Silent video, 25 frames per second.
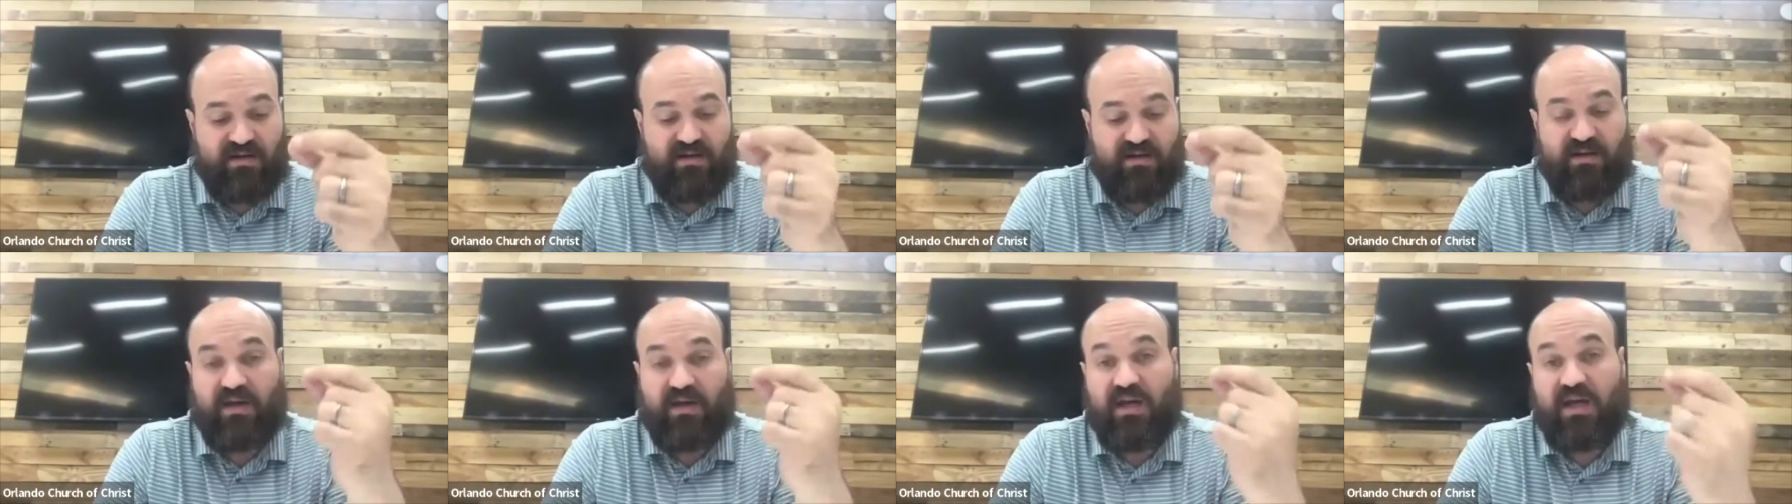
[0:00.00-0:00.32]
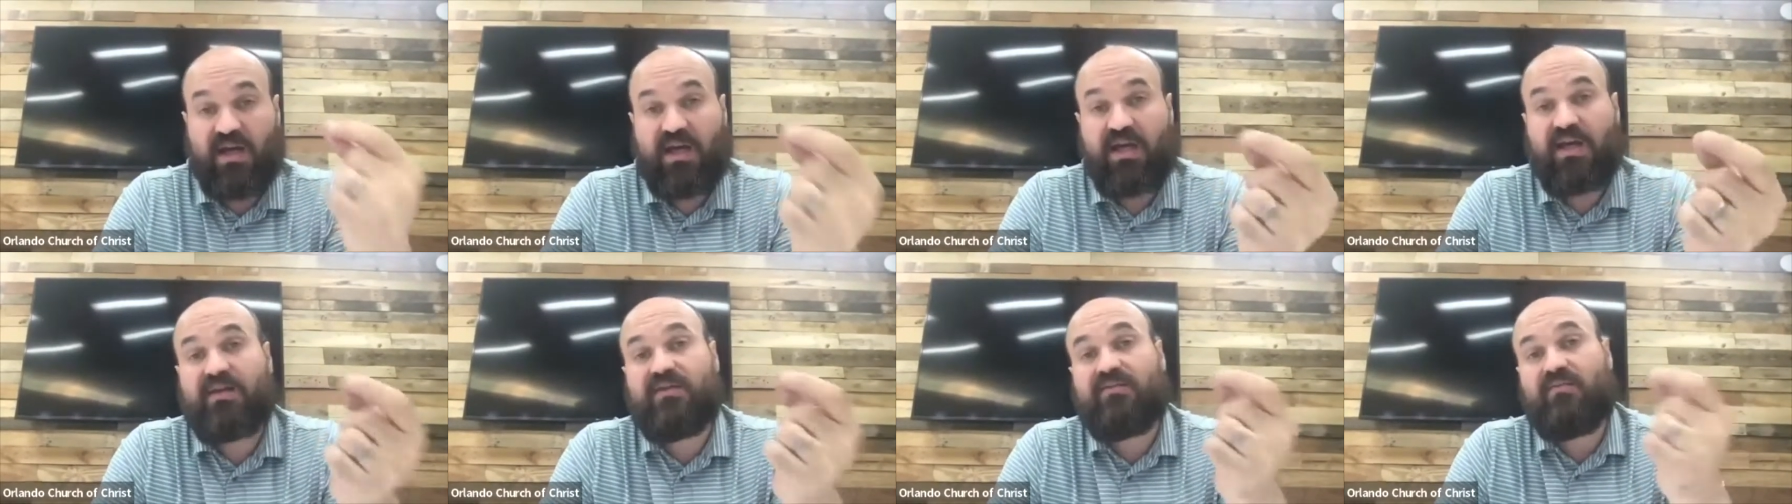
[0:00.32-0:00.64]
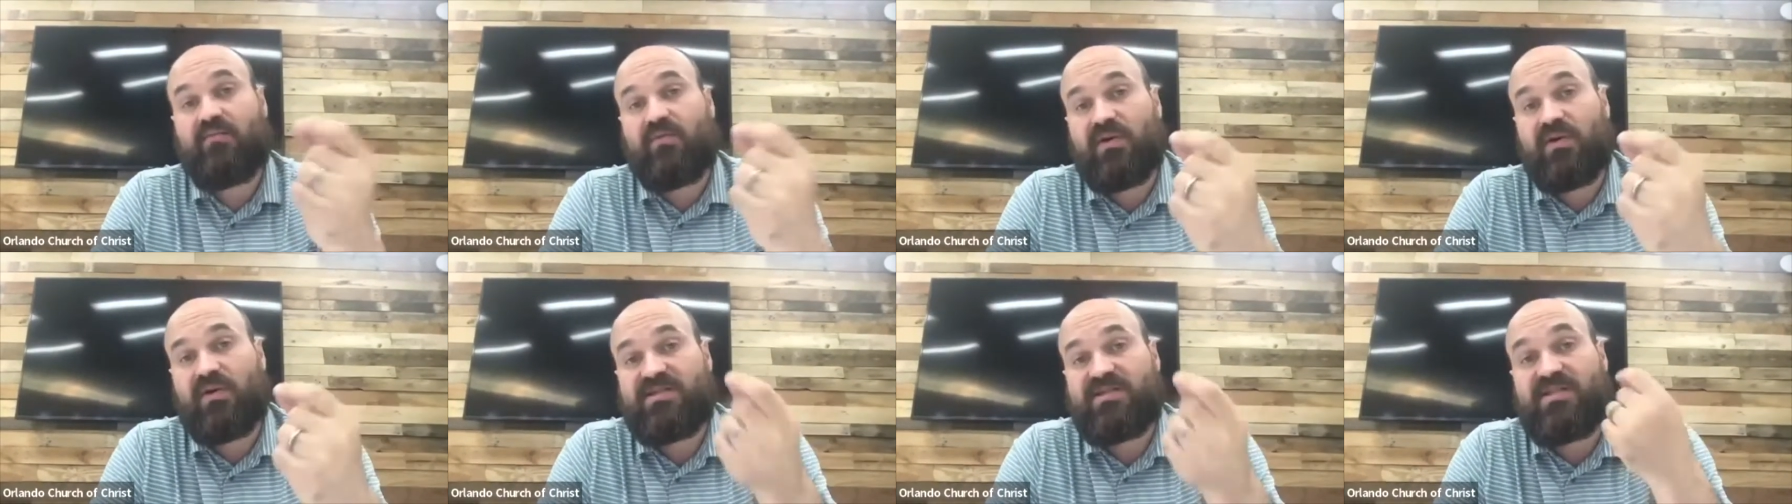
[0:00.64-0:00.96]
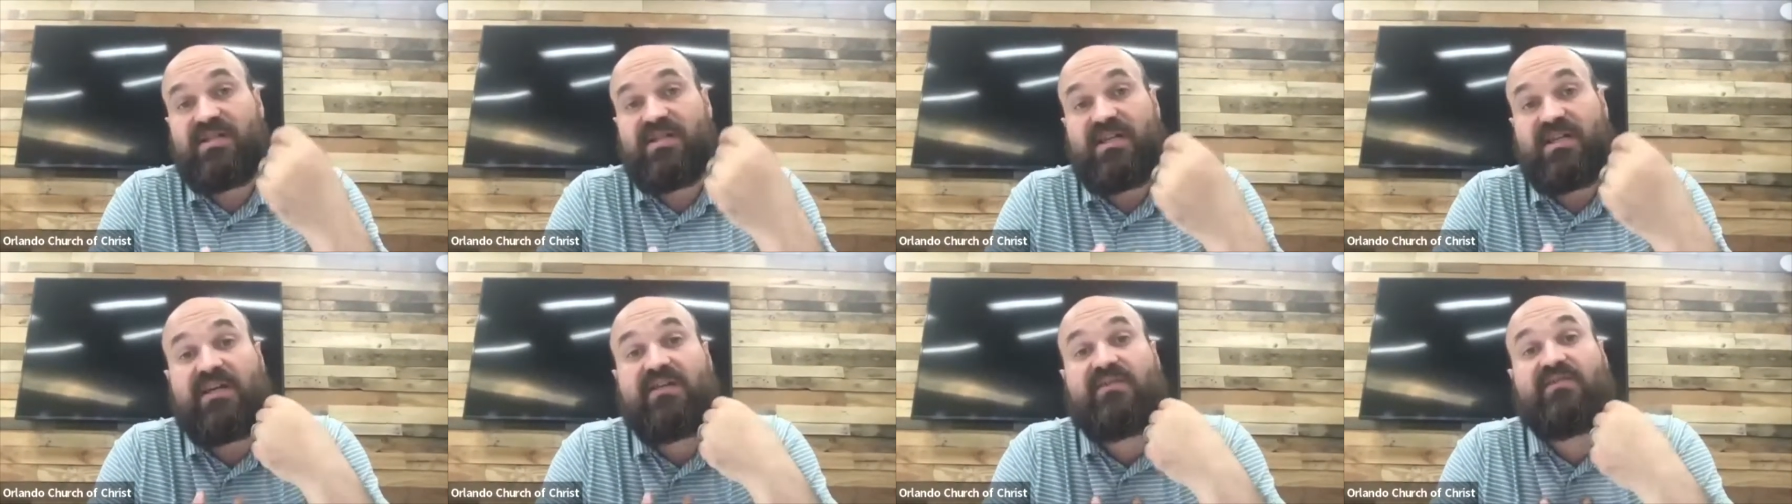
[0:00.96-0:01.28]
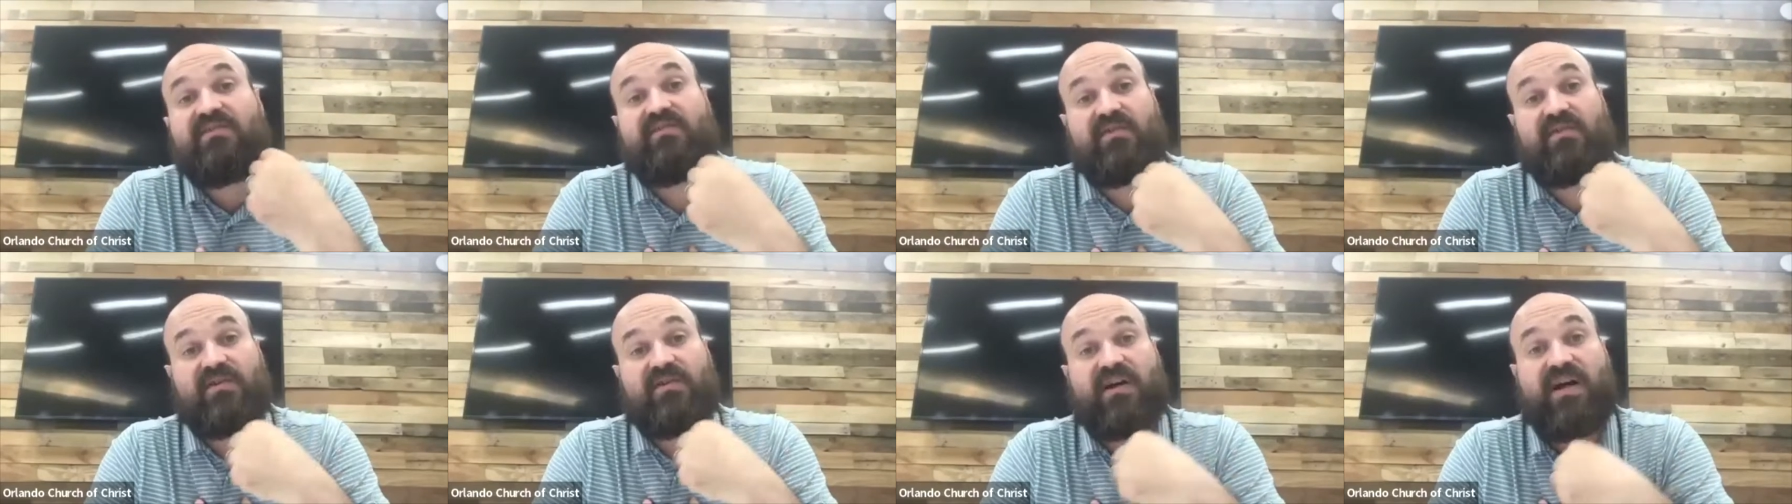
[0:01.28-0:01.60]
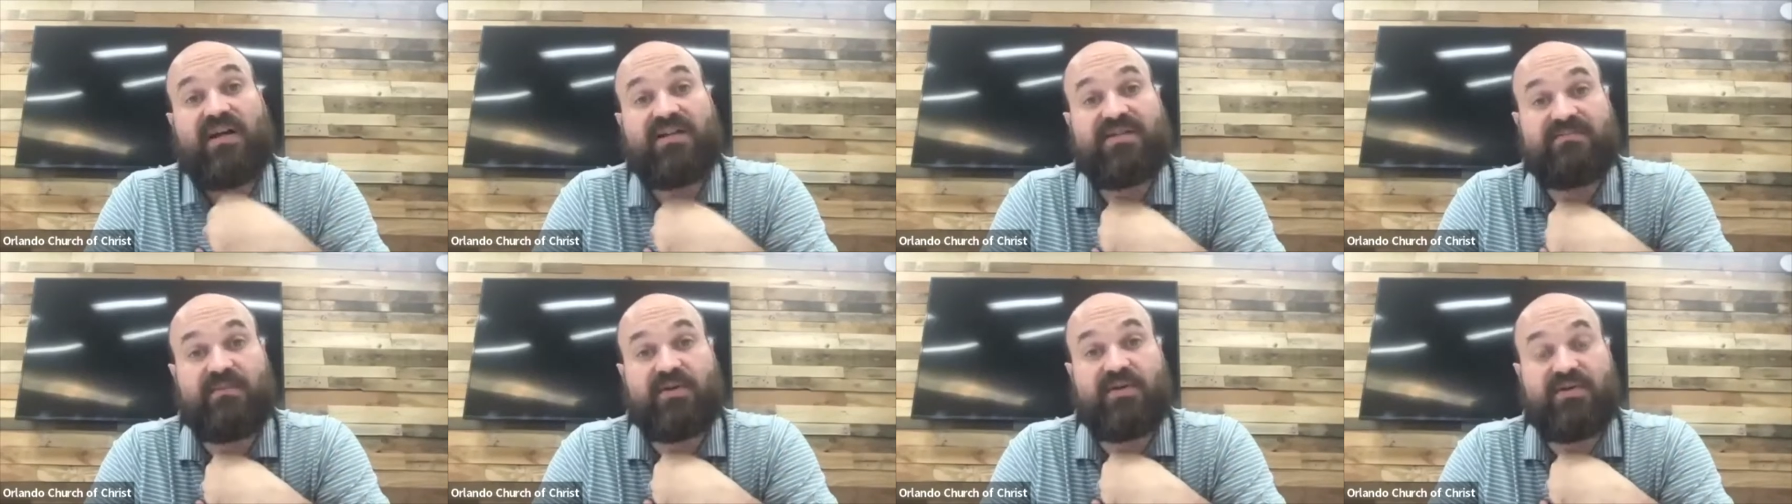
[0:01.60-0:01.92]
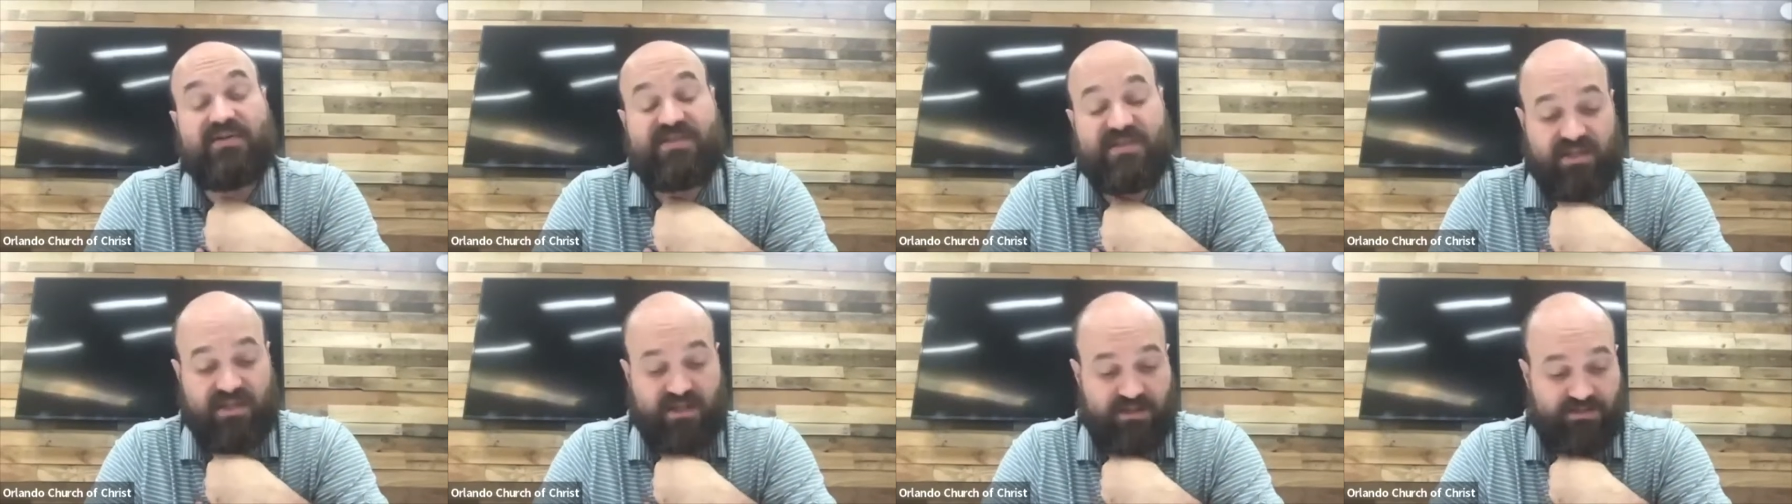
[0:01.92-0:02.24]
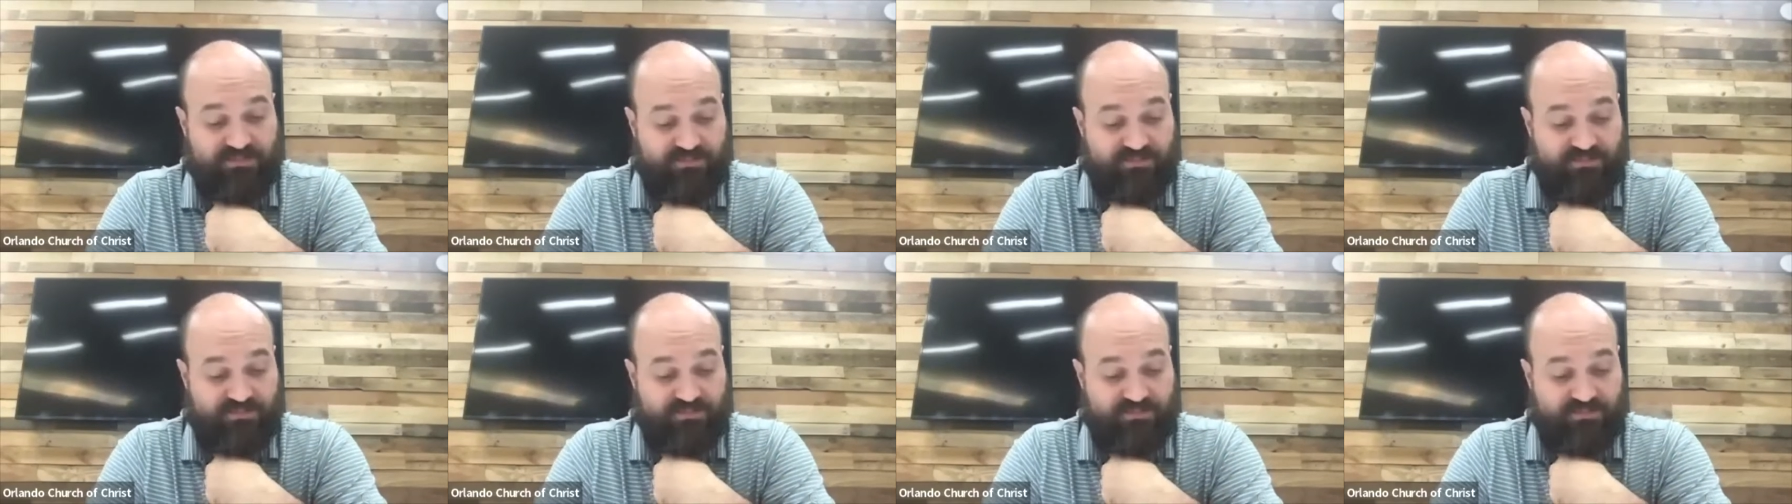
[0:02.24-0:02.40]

and one's need for God's mercy.